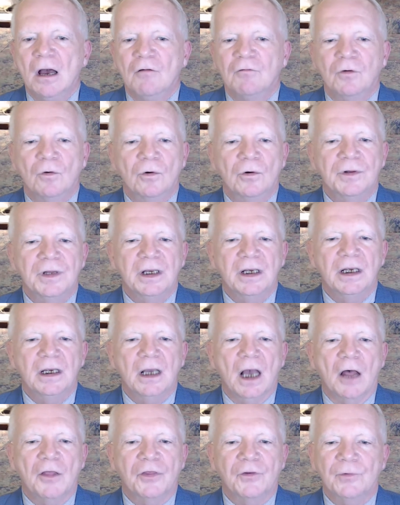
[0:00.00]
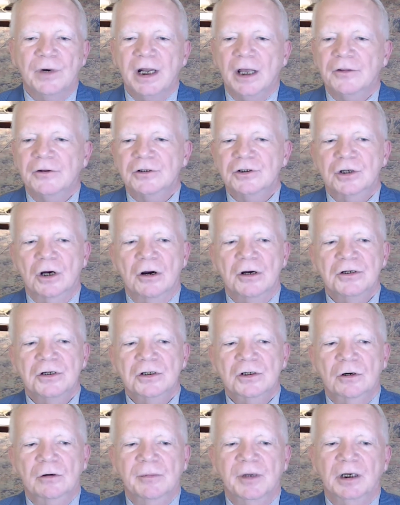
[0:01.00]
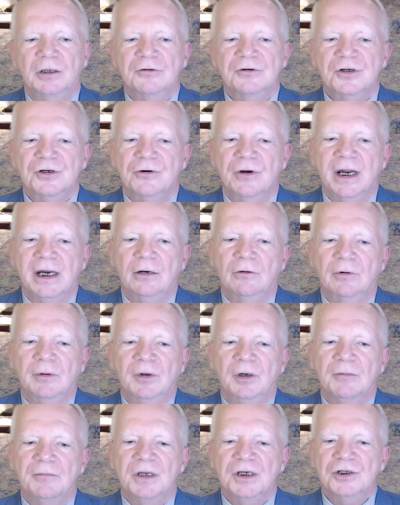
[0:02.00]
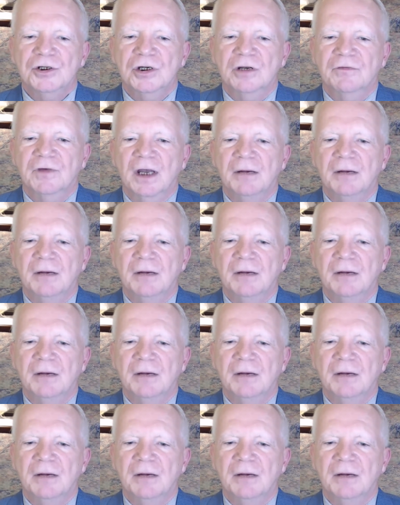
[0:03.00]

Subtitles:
For the 3 other charges, criminal restraint, criminal mischief,